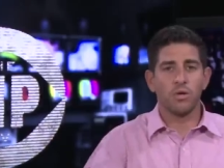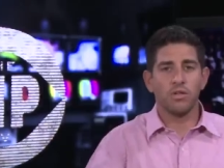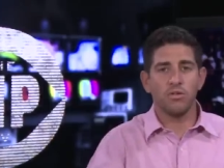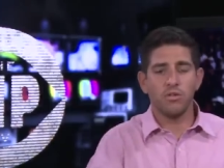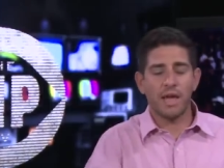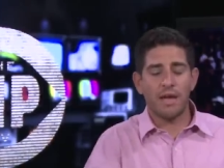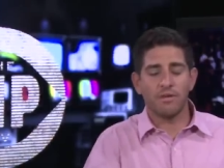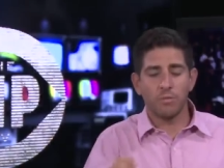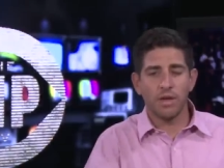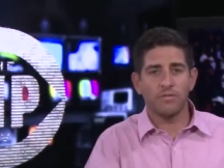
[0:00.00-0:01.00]
When you have,
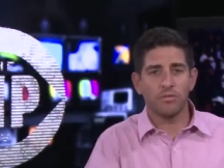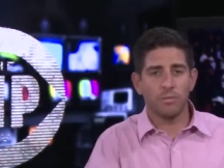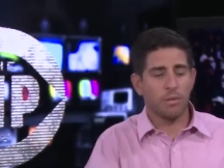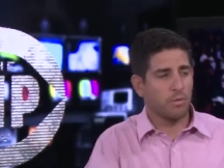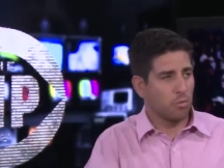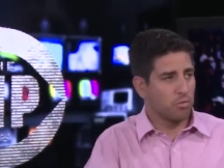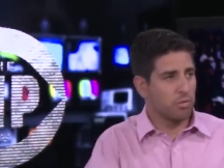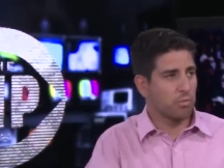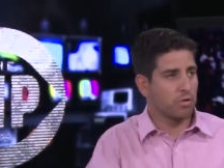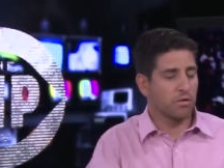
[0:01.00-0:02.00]
and we have to remember, we
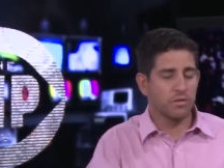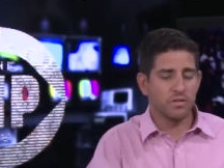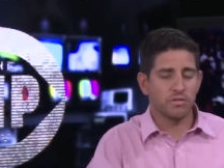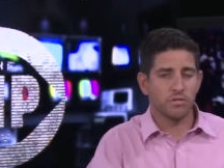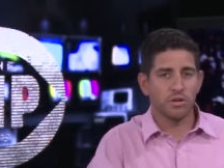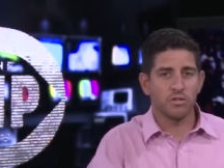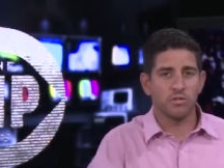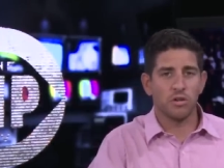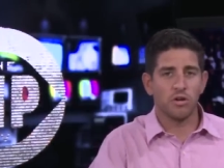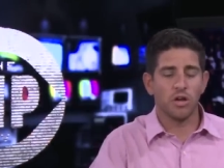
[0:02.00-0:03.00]
reported on this story not too
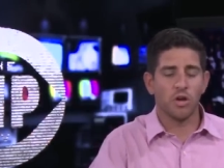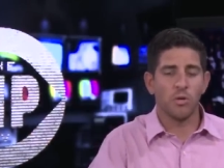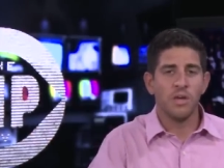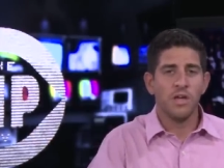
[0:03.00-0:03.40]
long ago,